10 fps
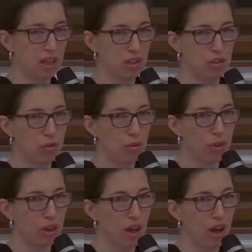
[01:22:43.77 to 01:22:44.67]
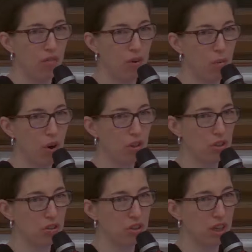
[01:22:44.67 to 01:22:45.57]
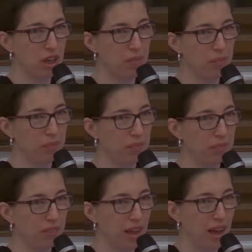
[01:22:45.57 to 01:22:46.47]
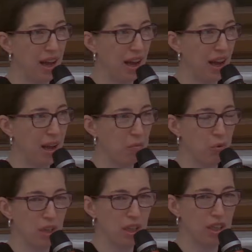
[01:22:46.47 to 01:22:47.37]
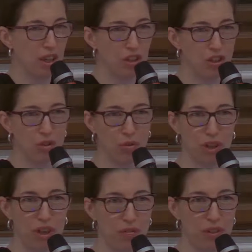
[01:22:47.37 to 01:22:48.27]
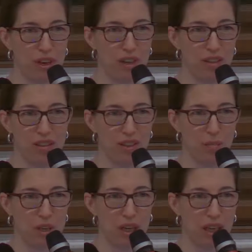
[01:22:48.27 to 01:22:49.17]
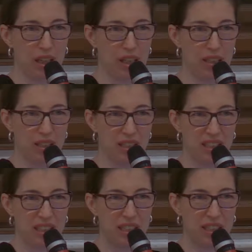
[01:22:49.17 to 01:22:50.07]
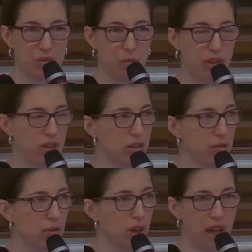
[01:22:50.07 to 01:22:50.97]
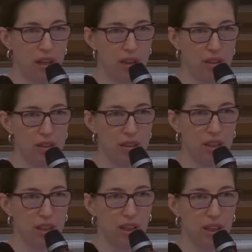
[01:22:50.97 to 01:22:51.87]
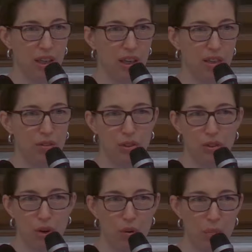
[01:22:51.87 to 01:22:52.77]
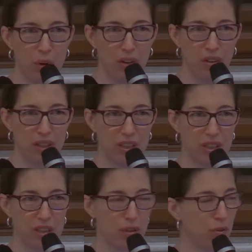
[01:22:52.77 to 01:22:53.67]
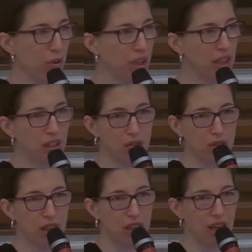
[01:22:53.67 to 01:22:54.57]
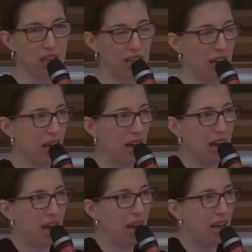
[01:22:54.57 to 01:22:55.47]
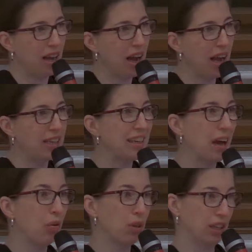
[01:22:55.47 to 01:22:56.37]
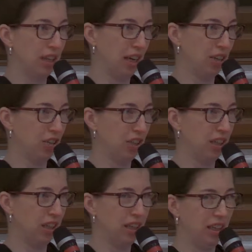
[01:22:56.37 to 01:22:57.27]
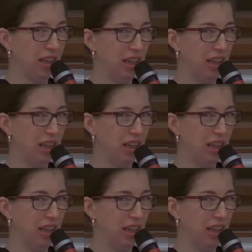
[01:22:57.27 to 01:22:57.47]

the truth, from Austria, I'm really not sure if there something like this exists with a school ethos. Do you know about, is the school here doing that? I doubt it, actually,